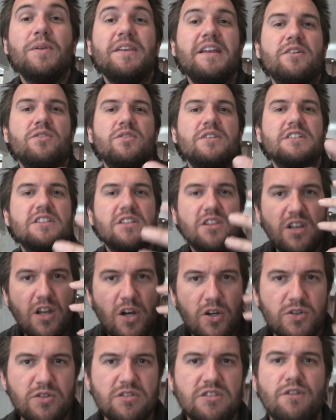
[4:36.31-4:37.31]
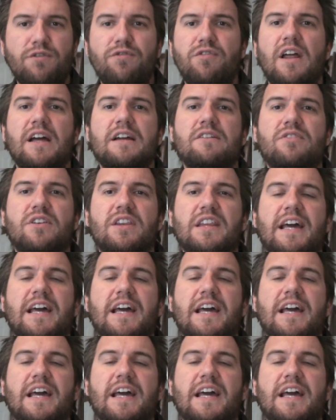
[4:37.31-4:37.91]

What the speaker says: There is loads of flavor